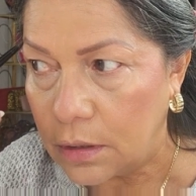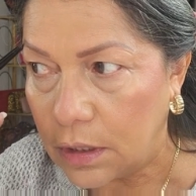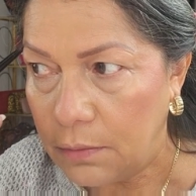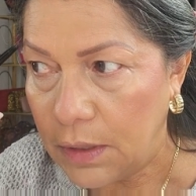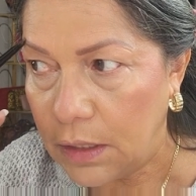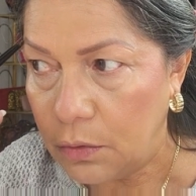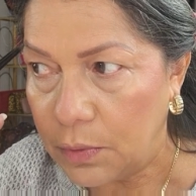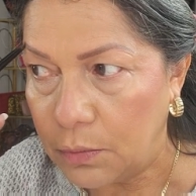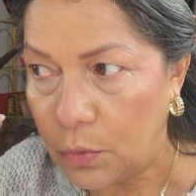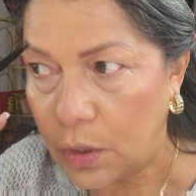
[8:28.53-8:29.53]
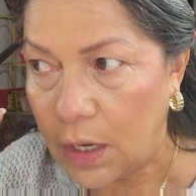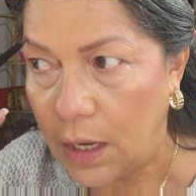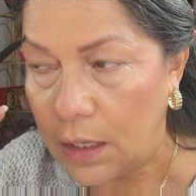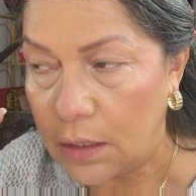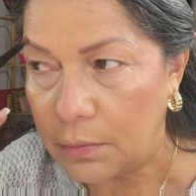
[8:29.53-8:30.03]
Give me a little bit more
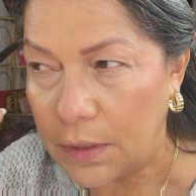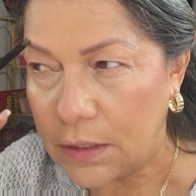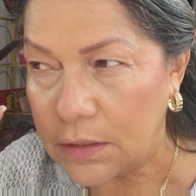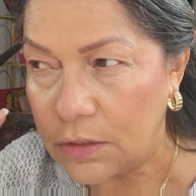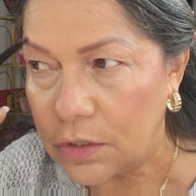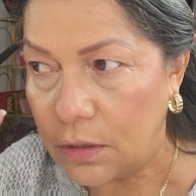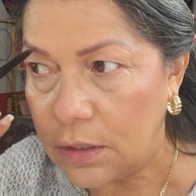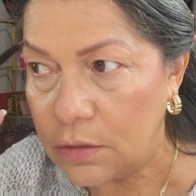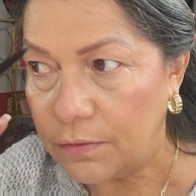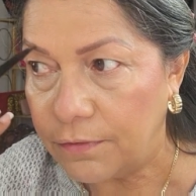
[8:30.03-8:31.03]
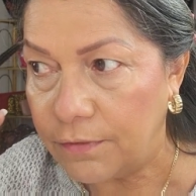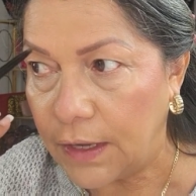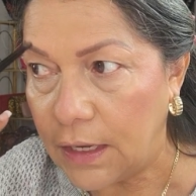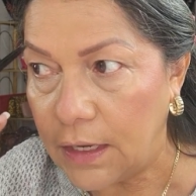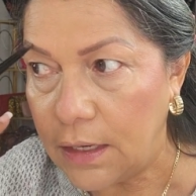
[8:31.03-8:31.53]
color because they're starting to
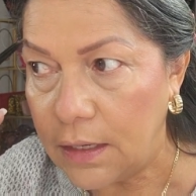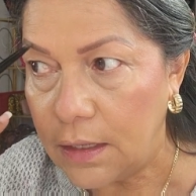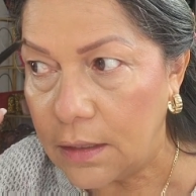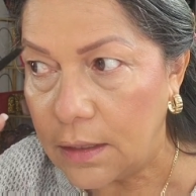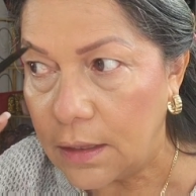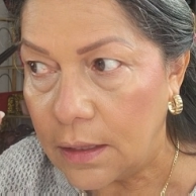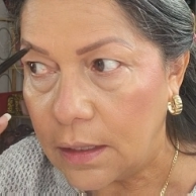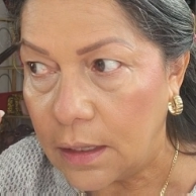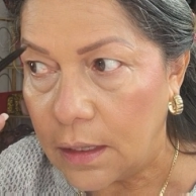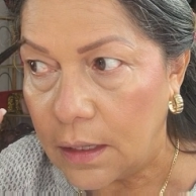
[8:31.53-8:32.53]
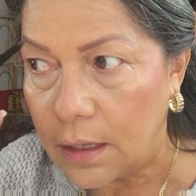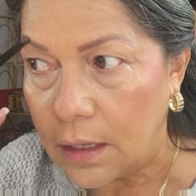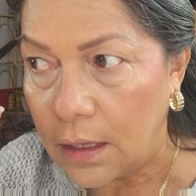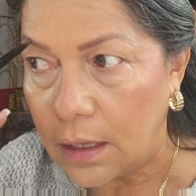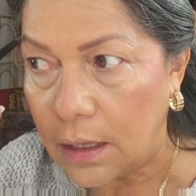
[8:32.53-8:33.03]
fade.
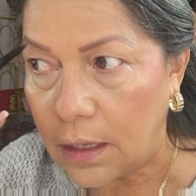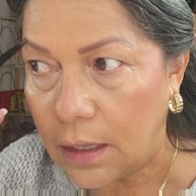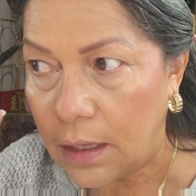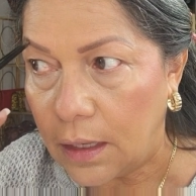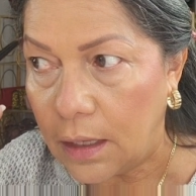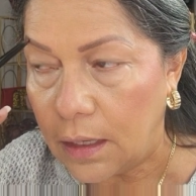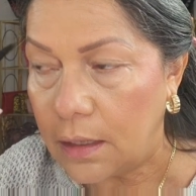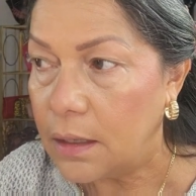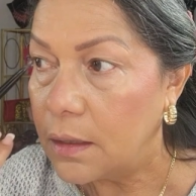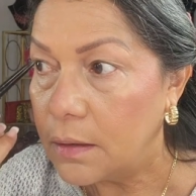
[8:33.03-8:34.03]
And